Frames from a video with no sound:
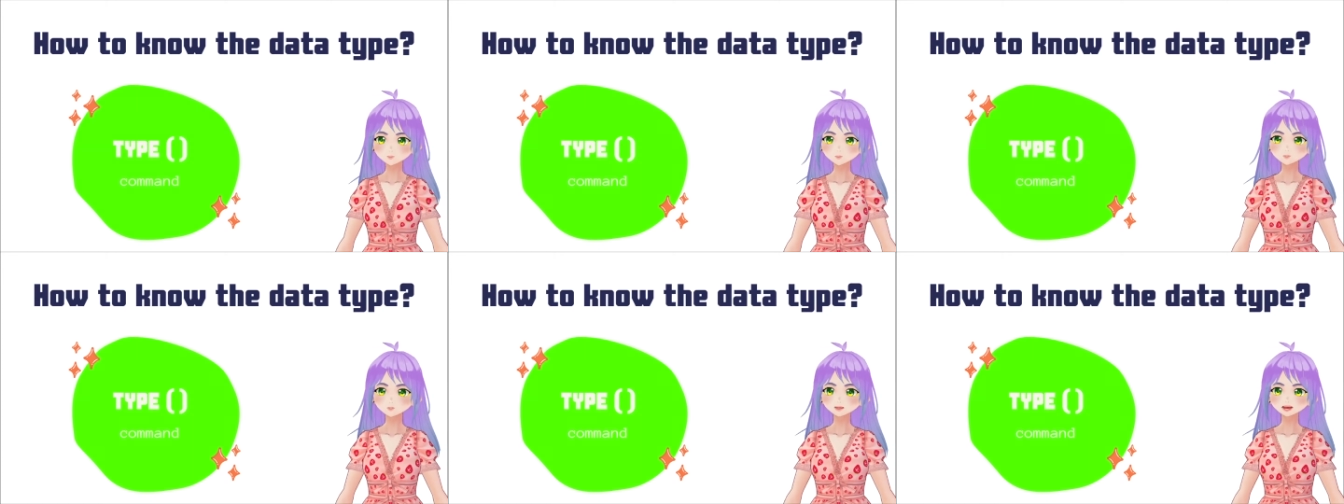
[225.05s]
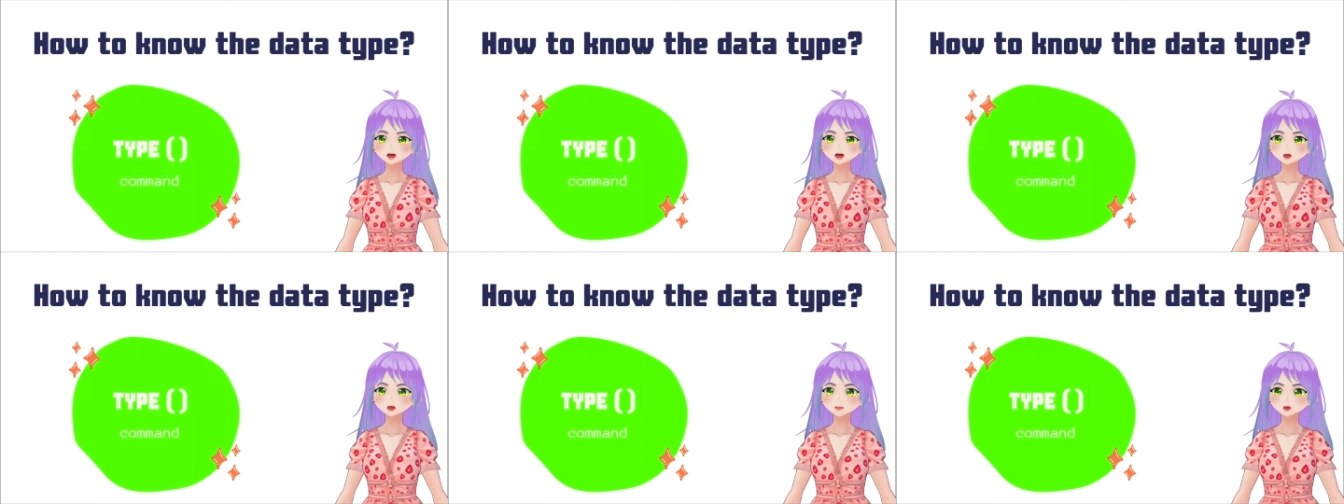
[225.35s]

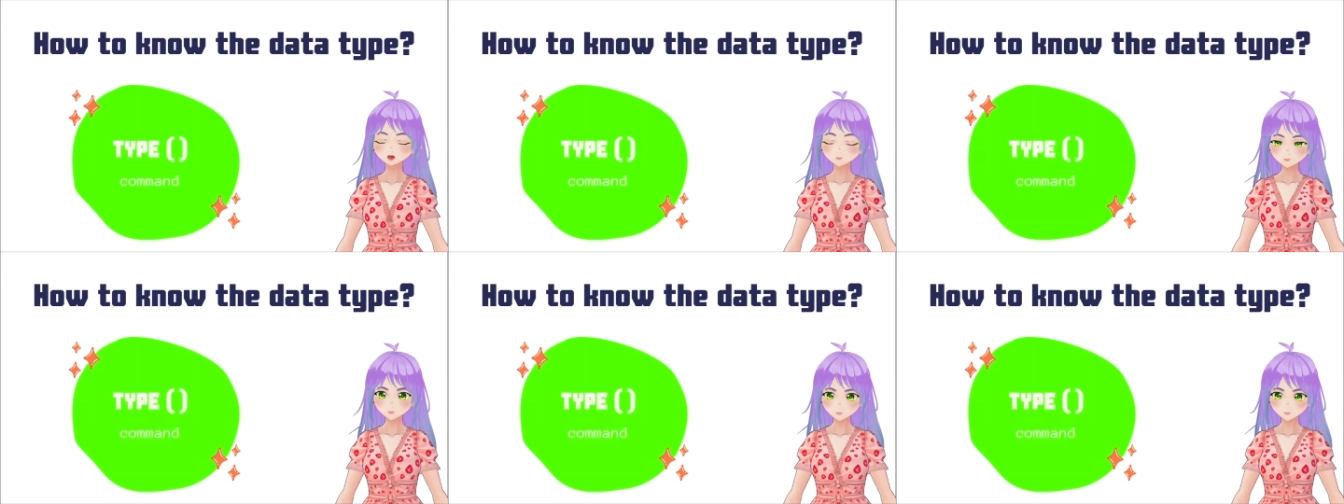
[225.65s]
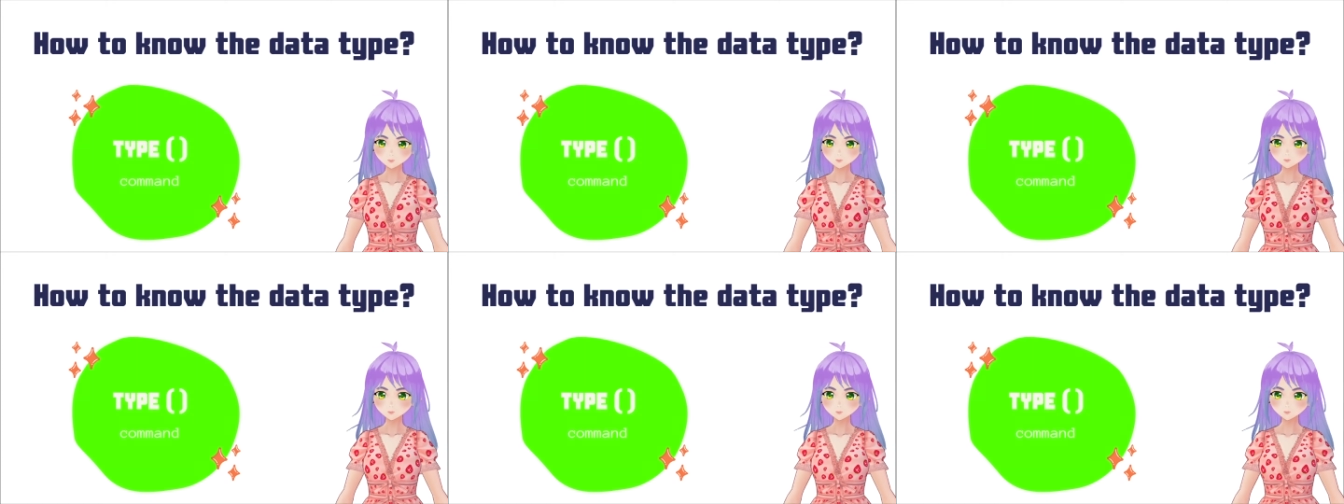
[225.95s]
type.
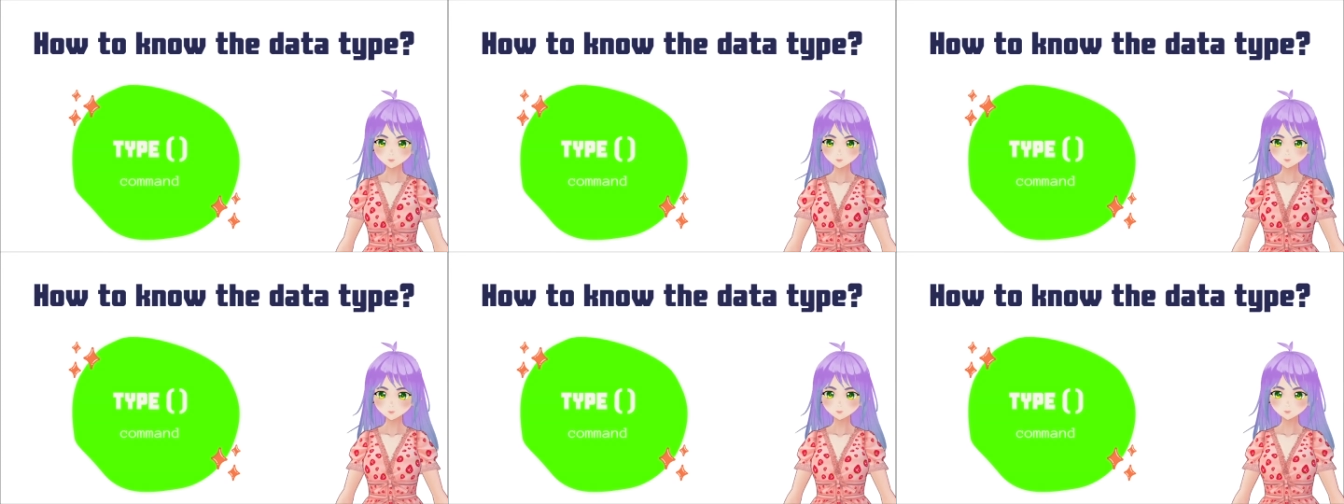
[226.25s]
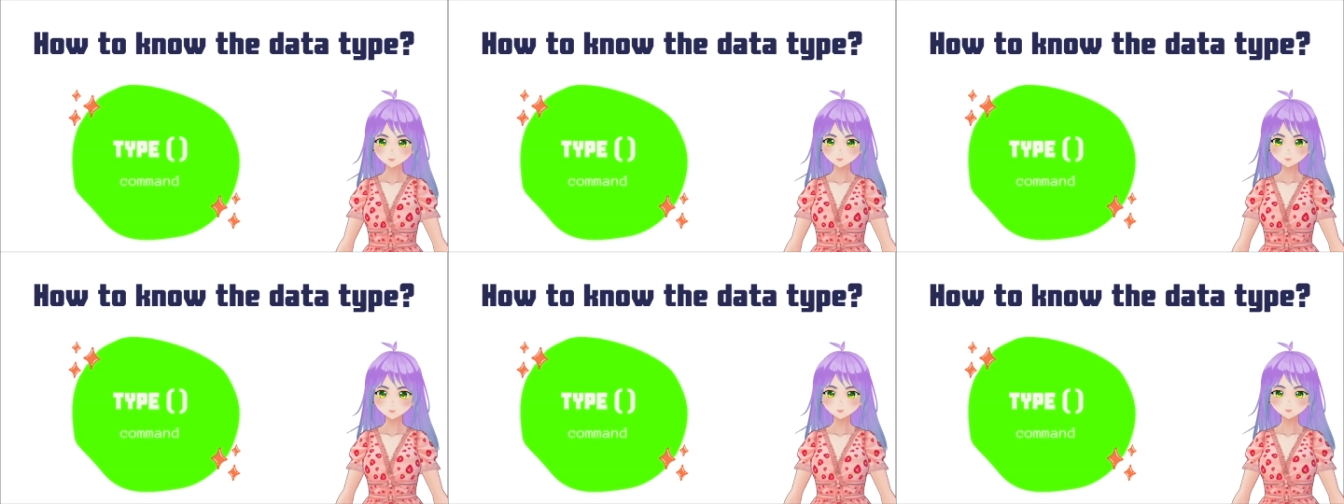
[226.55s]

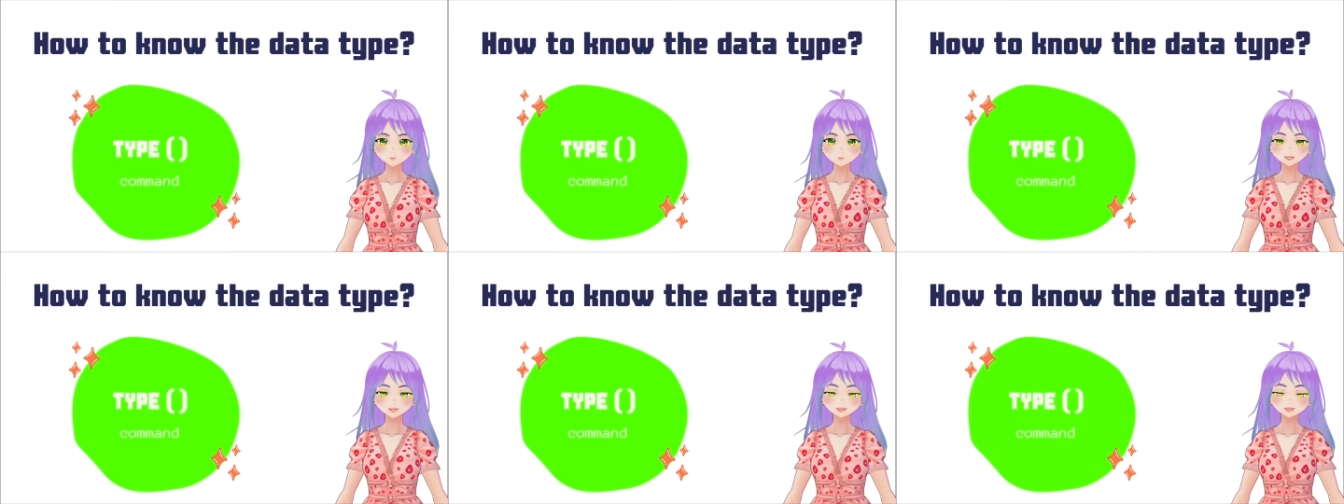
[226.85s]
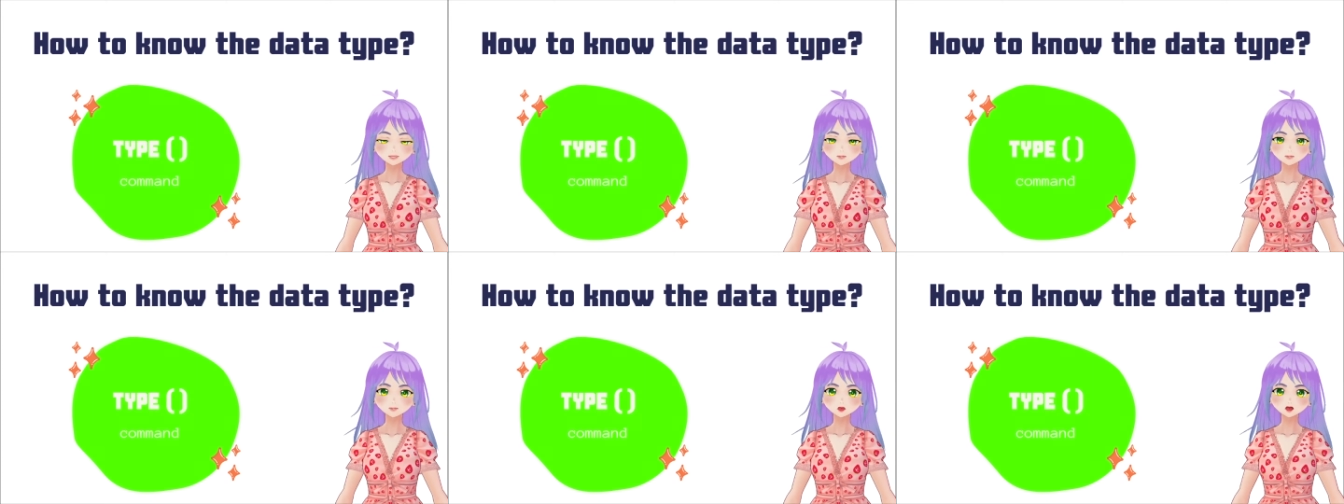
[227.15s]

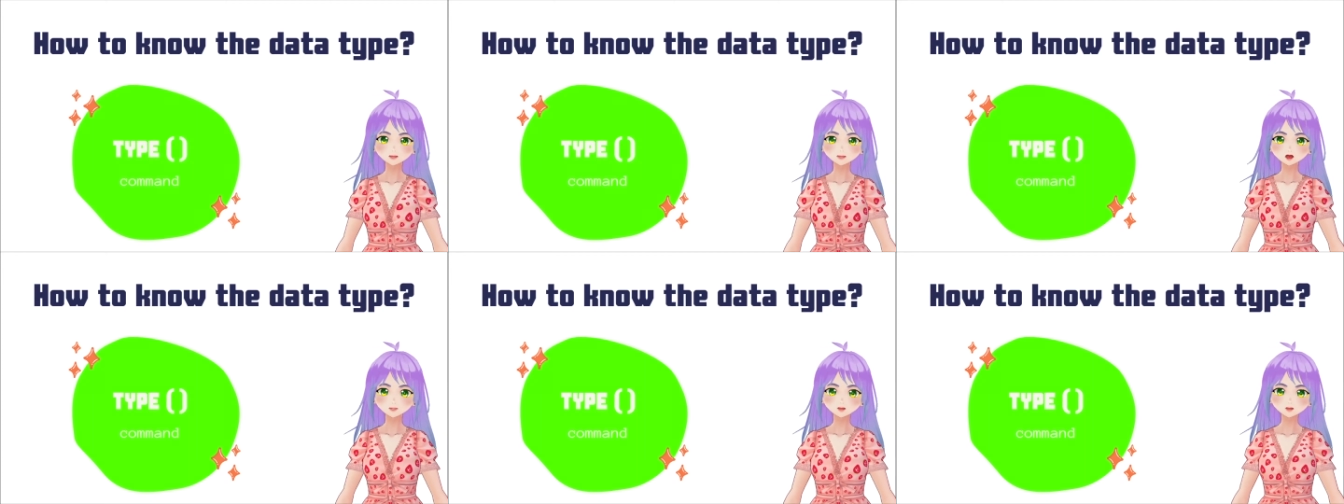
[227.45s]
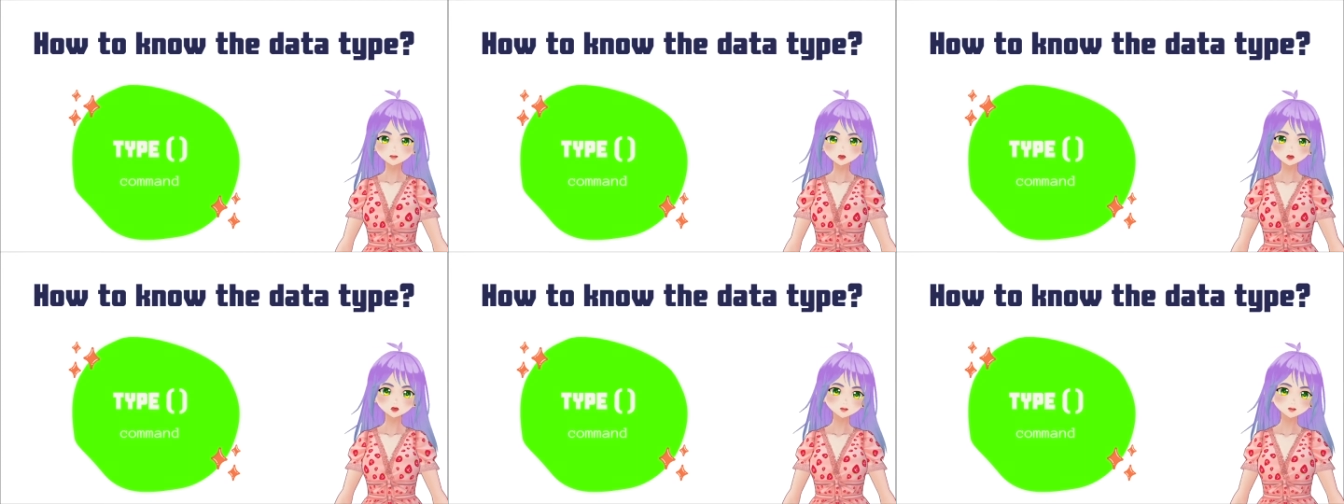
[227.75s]
And what we pretty